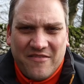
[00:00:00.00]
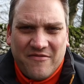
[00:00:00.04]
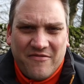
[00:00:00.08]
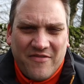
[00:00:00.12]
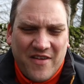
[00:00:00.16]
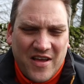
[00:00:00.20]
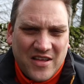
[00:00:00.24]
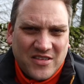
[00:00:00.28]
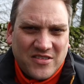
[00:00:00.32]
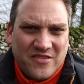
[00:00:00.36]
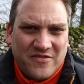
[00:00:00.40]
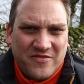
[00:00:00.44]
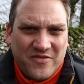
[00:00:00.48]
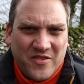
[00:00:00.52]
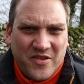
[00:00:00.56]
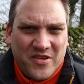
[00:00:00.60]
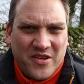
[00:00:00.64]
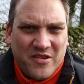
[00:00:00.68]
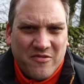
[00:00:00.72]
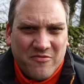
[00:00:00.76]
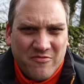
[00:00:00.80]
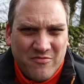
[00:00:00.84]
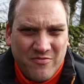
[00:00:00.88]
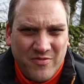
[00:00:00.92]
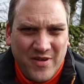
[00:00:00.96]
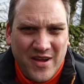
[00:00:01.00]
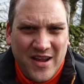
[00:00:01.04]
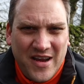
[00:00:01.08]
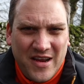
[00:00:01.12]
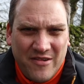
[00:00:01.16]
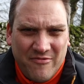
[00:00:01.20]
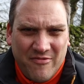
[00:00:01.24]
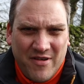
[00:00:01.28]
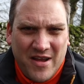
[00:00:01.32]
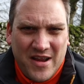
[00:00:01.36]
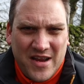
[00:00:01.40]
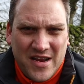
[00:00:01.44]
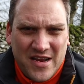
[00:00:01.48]
In fact, I find it
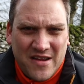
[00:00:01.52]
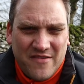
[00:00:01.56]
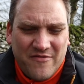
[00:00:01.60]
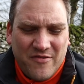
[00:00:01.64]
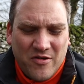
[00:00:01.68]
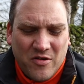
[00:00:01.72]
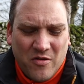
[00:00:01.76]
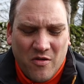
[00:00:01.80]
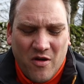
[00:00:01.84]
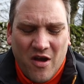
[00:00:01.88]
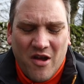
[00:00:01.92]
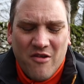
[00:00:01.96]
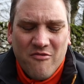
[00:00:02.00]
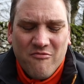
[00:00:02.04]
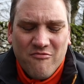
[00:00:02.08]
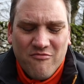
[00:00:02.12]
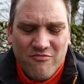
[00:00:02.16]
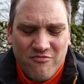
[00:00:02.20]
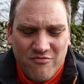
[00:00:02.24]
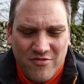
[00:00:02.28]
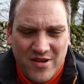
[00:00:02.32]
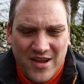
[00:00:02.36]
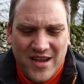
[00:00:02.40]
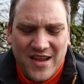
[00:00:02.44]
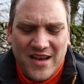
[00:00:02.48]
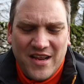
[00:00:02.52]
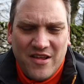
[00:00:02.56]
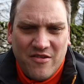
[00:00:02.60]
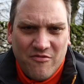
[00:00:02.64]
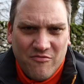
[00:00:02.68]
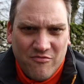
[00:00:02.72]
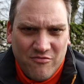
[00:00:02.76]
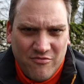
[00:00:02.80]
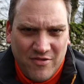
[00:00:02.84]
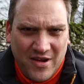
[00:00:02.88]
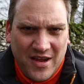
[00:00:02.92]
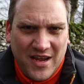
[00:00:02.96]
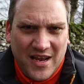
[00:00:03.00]
really, really difficult. I really,
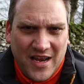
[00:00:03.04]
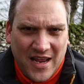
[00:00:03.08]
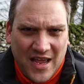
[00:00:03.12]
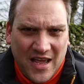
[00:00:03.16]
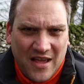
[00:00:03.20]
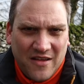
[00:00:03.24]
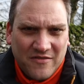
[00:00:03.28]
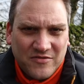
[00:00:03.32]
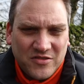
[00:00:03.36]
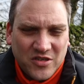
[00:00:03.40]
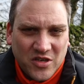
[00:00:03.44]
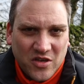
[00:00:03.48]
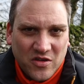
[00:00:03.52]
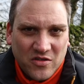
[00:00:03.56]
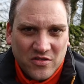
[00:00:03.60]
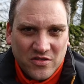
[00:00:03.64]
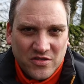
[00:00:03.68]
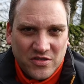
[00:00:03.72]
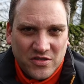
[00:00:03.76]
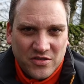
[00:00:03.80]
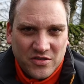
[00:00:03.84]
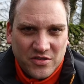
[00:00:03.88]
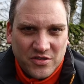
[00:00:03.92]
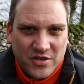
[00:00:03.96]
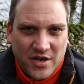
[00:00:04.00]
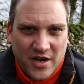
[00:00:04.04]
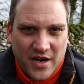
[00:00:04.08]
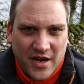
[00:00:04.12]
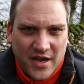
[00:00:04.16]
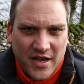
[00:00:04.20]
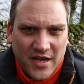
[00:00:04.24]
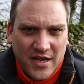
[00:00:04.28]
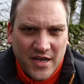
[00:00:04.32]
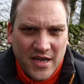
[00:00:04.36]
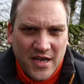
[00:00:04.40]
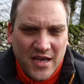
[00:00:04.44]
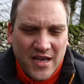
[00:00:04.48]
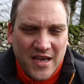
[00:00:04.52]
really have to concentrate.
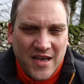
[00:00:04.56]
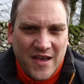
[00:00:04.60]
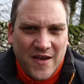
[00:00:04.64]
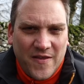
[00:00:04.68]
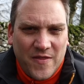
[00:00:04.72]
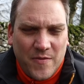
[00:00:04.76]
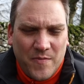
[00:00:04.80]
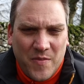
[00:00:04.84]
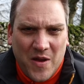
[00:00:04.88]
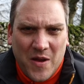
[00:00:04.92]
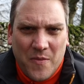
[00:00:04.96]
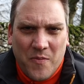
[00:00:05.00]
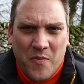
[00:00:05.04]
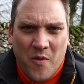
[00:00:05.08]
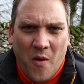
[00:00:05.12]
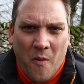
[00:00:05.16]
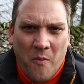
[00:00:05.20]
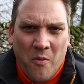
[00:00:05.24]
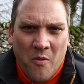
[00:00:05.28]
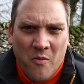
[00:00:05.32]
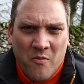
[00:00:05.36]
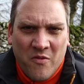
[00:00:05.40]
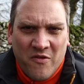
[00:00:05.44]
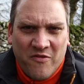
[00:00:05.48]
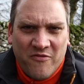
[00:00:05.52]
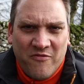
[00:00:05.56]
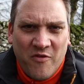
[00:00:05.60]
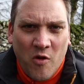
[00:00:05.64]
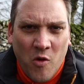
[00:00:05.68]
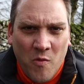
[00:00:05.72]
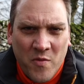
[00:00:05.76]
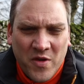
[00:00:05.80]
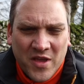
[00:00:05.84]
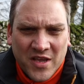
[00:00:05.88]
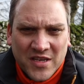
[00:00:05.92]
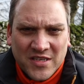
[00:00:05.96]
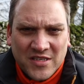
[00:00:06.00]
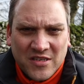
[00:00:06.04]
And the big problem with
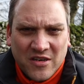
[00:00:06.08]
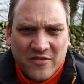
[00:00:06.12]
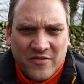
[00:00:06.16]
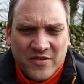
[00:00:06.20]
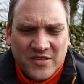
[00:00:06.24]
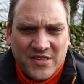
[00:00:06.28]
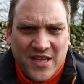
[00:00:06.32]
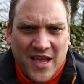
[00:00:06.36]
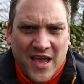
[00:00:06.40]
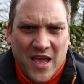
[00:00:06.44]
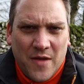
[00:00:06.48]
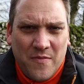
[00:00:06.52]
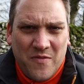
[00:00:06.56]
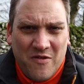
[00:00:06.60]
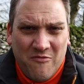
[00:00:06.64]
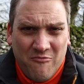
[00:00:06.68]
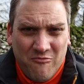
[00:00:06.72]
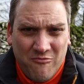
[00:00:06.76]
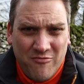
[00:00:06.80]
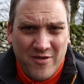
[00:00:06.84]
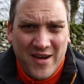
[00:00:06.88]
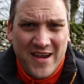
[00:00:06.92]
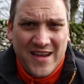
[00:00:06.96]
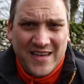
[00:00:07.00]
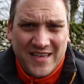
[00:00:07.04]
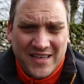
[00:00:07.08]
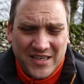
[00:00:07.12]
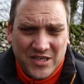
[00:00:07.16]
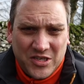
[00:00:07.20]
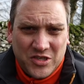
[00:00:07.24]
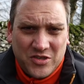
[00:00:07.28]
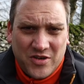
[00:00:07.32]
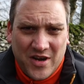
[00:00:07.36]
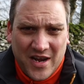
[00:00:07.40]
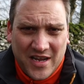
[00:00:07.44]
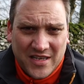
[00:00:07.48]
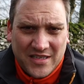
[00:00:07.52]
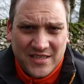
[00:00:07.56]
filming yourself is it can be really
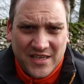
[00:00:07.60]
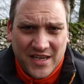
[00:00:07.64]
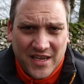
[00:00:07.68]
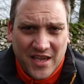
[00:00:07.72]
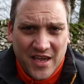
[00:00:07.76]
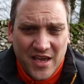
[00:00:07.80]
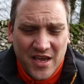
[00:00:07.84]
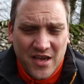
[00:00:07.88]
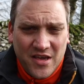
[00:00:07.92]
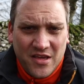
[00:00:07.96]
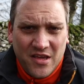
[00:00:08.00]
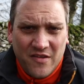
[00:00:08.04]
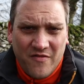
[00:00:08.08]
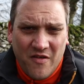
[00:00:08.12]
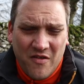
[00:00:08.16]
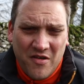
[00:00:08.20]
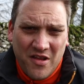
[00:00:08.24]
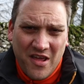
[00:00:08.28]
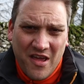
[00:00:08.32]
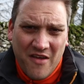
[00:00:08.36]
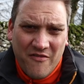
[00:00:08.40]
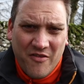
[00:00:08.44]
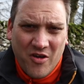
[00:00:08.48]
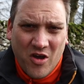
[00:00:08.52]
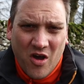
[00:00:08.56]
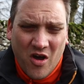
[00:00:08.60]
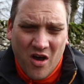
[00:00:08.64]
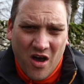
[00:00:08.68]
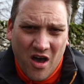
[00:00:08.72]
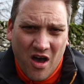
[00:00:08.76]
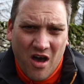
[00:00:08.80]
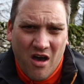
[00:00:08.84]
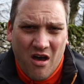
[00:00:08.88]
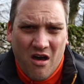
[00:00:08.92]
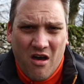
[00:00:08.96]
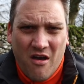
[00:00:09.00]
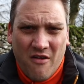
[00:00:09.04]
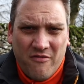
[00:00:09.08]
distracting. You've only ever got
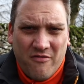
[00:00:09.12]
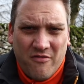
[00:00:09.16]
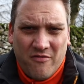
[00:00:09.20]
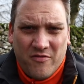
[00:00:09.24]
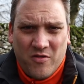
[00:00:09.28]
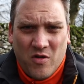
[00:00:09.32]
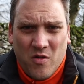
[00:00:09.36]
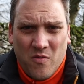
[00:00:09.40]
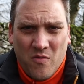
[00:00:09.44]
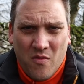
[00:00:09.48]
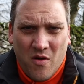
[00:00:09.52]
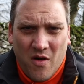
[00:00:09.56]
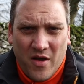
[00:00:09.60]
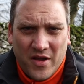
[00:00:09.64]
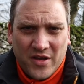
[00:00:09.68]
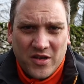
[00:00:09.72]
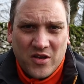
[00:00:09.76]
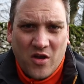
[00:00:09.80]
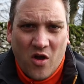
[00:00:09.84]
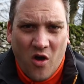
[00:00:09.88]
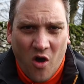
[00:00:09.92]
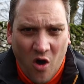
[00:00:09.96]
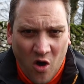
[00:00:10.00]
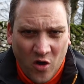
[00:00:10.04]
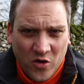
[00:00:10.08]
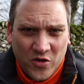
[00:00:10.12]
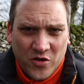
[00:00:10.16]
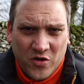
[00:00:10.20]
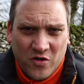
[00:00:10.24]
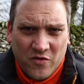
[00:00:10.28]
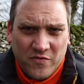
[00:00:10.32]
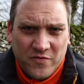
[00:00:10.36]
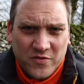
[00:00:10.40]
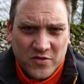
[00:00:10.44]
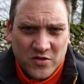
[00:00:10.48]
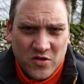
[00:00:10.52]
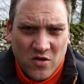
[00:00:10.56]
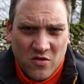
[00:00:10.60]
half of your mind on
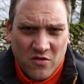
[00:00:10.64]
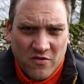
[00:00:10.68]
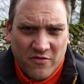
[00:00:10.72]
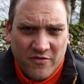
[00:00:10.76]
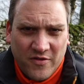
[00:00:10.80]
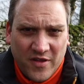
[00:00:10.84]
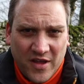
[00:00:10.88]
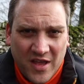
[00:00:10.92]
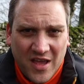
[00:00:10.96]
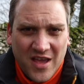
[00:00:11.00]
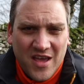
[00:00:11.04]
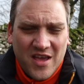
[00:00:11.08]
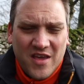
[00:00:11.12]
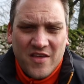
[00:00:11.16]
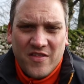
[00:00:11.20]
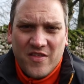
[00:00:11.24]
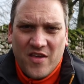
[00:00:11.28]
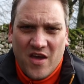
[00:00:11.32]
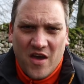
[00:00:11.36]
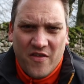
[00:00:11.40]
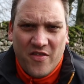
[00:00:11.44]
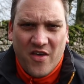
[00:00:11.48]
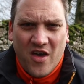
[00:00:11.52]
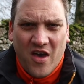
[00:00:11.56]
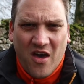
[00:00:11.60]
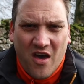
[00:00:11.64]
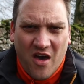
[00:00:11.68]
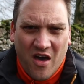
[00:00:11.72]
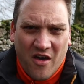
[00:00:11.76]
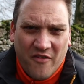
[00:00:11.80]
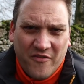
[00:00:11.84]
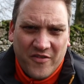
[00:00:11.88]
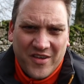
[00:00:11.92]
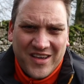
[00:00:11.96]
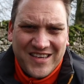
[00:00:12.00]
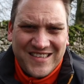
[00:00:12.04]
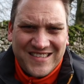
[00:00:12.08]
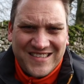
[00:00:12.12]
your photography. The other
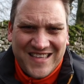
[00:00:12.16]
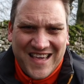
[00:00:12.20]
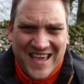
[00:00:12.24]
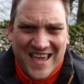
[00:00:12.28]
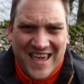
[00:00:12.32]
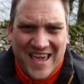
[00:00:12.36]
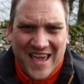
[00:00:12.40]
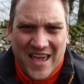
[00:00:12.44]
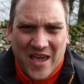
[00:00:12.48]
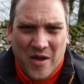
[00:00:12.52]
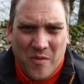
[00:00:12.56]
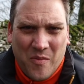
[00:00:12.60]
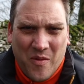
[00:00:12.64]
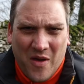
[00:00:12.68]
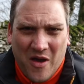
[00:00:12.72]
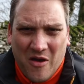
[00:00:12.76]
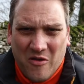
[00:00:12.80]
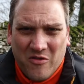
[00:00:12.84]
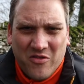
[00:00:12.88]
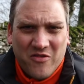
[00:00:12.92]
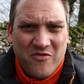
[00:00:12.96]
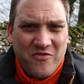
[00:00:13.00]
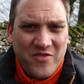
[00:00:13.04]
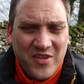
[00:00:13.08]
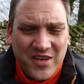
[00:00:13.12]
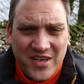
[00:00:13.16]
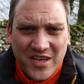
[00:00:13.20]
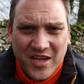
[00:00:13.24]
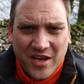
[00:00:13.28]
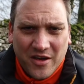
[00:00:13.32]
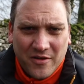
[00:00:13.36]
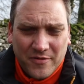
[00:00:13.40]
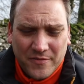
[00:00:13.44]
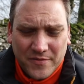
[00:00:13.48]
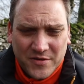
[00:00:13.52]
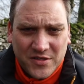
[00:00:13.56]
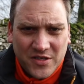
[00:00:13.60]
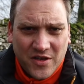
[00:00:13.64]
half is thinking about the
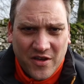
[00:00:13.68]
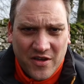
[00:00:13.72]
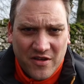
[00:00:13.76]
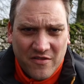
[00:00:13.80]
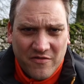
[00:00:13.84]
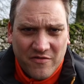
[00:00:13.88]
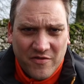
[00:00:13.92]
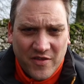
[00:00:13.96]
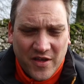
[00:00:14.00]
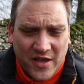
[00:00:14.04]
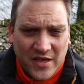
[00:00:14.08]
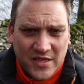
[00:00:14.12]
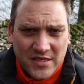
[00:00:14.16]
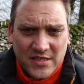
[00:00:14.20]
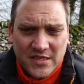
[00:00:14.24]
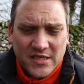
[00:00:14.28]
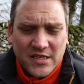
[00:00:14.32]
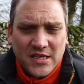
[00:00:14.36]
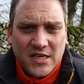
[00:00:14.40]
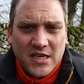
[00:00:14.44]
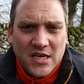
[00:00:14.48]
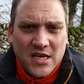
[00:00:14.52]
video side of things.